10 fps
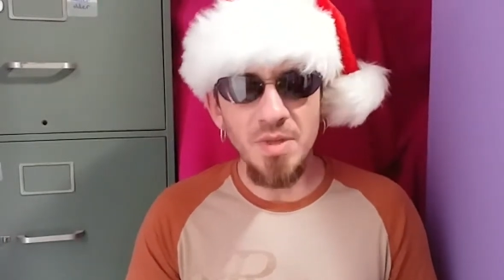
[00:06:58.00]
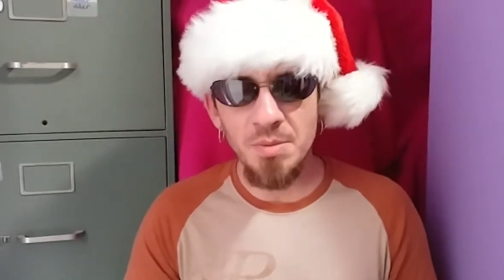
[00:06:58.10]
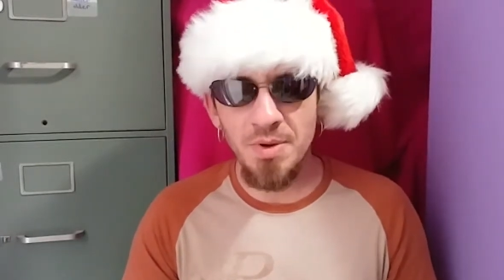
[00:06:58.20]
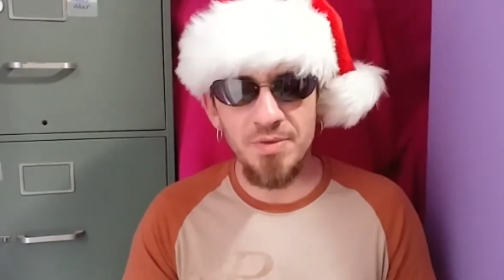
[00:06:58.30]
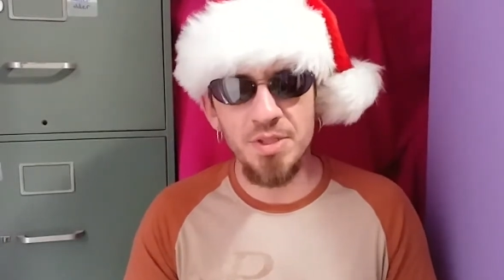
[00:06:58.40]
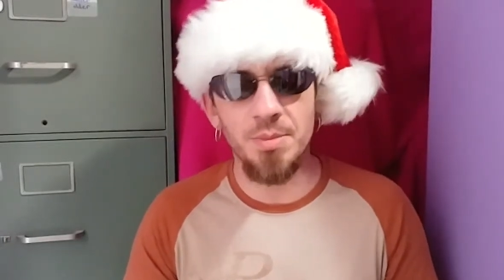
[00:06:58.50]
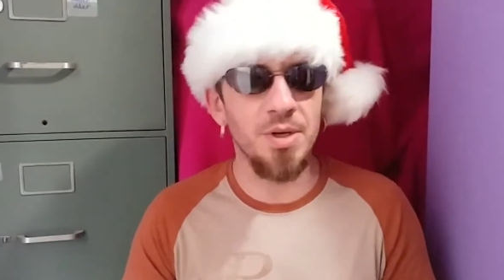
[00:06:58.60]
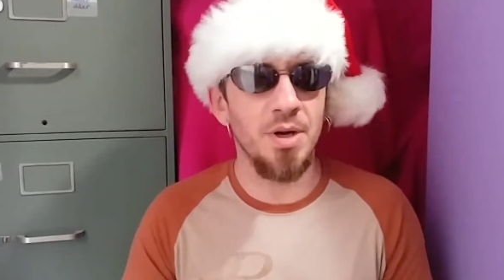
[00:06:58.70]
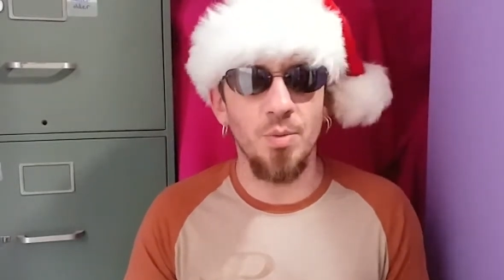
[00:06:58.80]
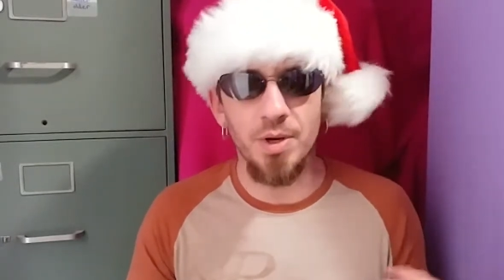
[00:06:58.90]
but for somebody
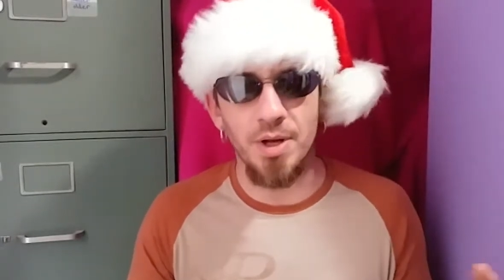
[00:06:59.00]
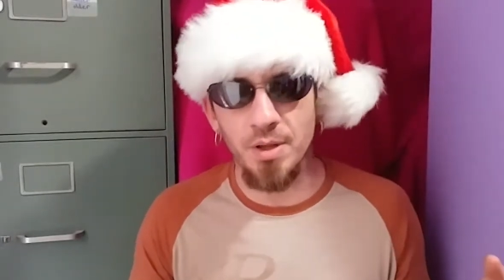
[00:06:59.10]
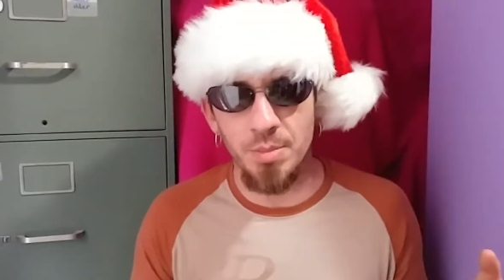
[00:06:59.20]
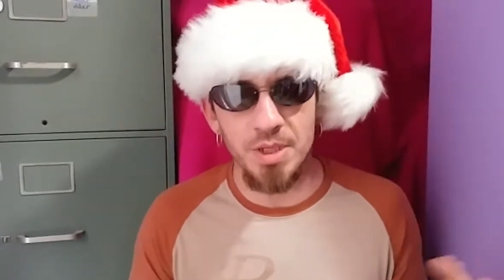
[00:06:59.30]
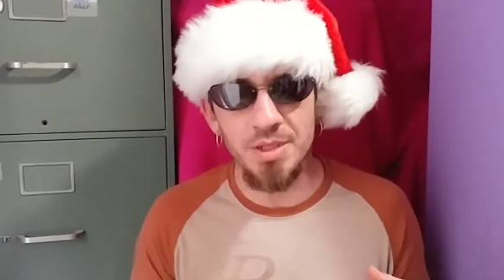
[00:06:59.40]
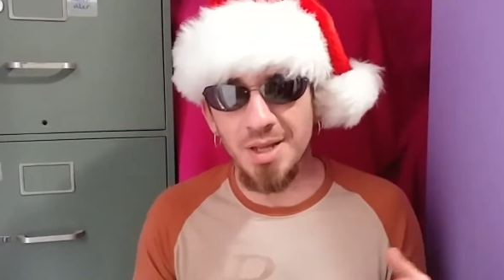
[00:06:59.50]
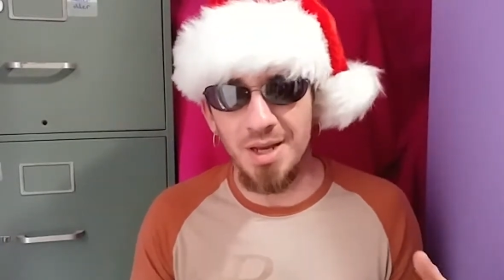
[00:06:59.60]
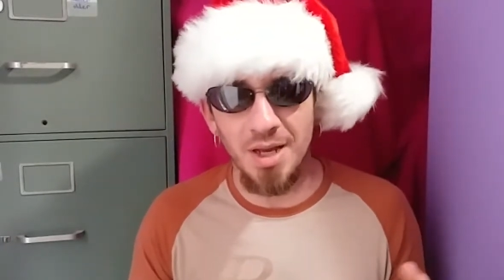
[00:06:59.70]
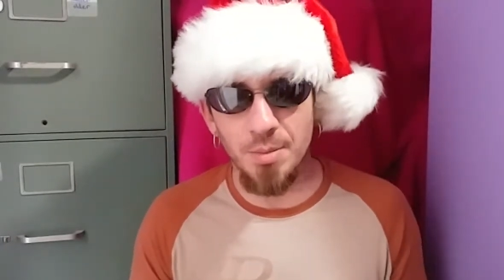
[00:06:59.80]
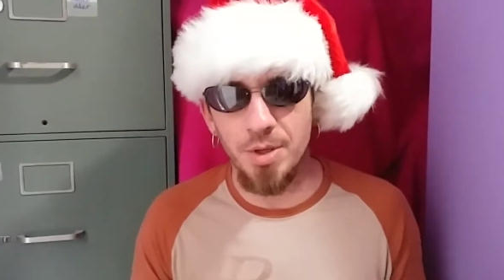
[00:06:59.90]
on a $1 budget like
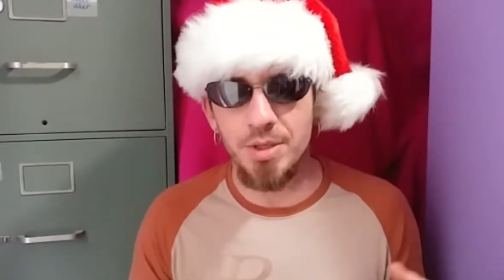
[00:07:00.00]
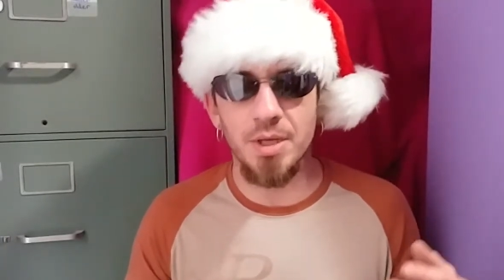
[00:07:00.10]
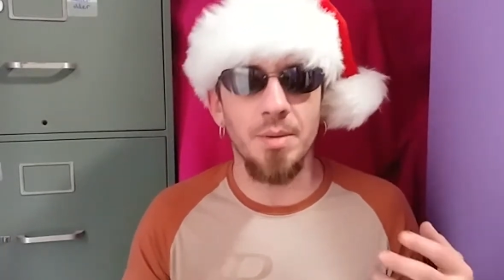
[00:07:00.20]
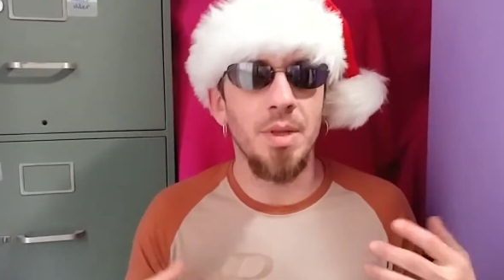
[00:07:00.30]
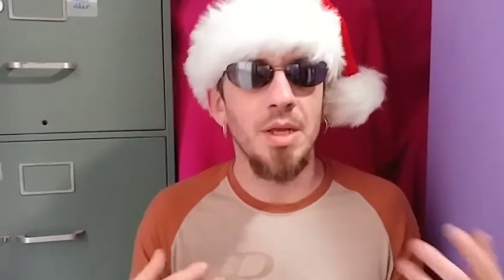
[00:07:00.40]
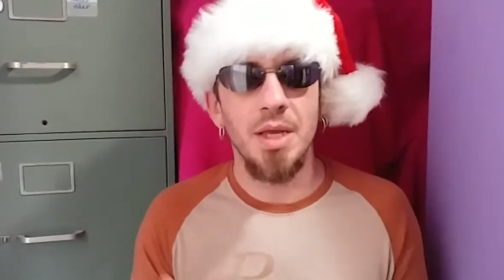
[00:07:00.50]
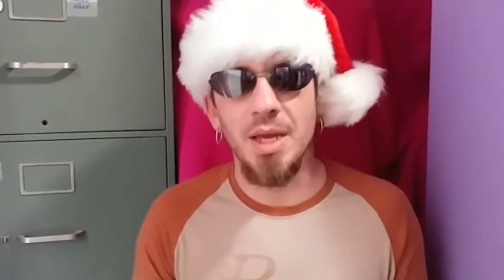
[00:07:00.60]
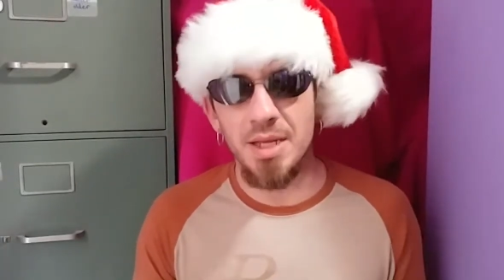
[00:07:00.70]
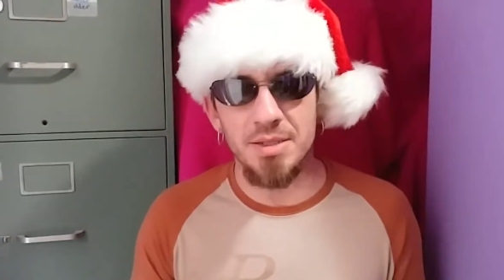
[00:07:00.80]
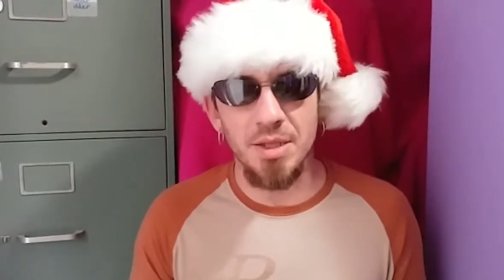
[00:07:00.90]
I am all the time,
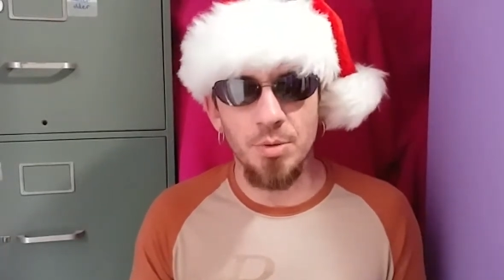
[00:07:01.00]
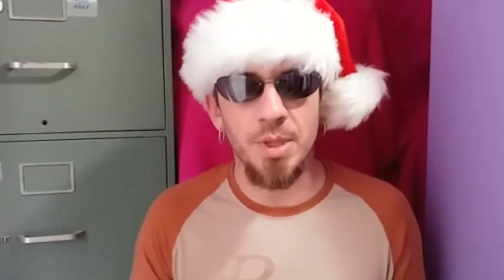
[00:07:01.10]
it is a little